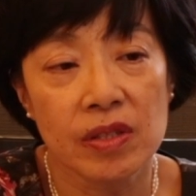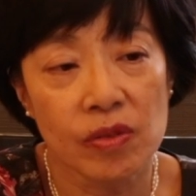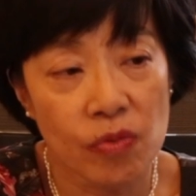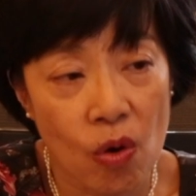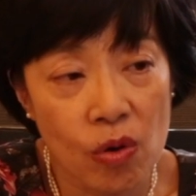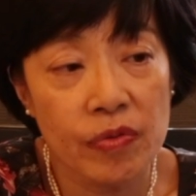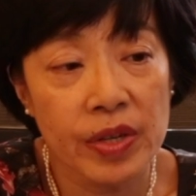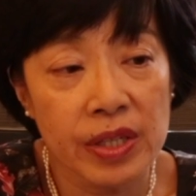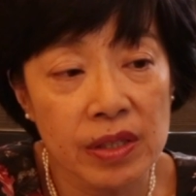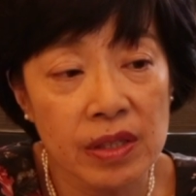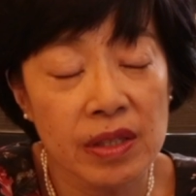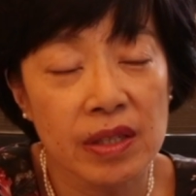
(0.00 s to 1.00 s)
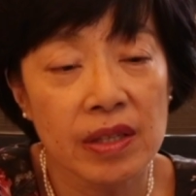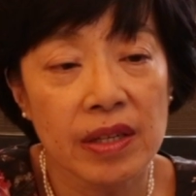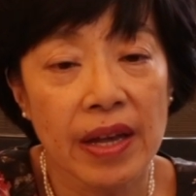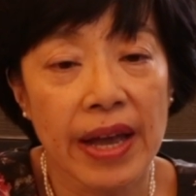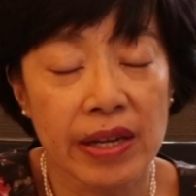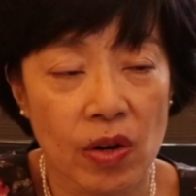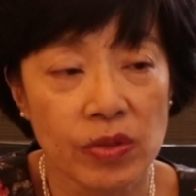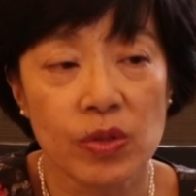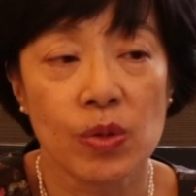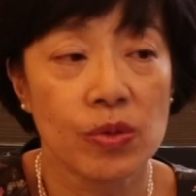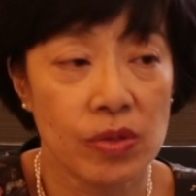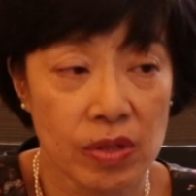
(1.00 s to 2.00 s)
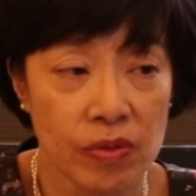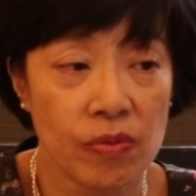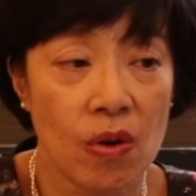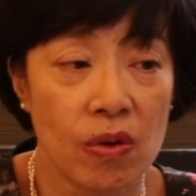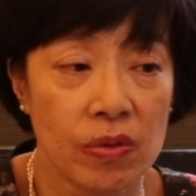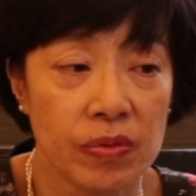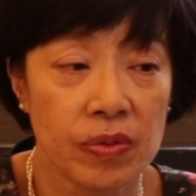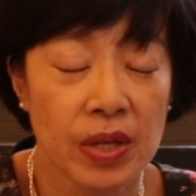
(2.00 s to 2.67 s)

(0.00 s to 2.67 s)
evolving and continues to evolve.